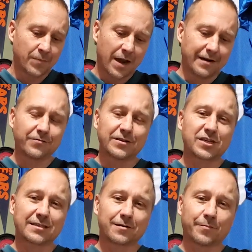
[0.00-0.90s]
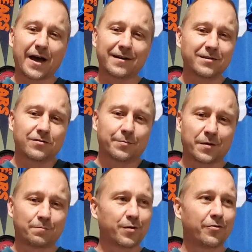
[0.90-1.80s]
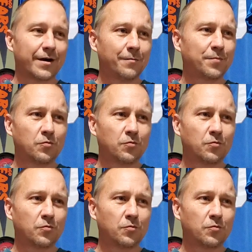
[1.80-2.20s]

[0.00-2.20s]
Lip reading: I know the Jets are bad. I know they've been blown out,